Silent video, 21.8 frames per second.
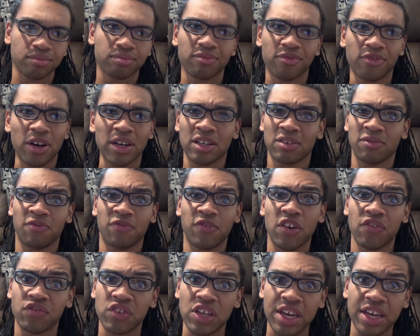Fucking
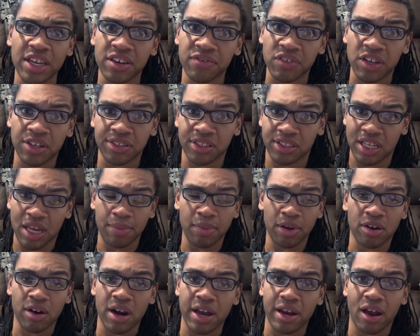15 if there's a
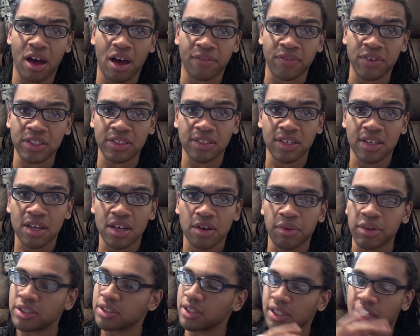Democrat in office,
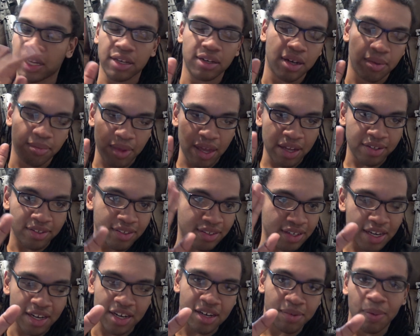which, again, I'm not
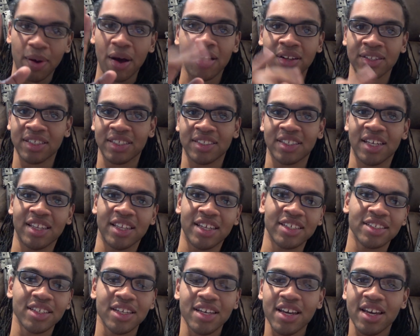getting into politics on
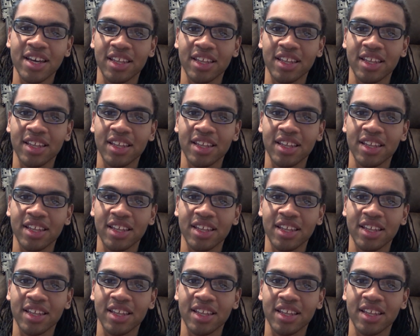this.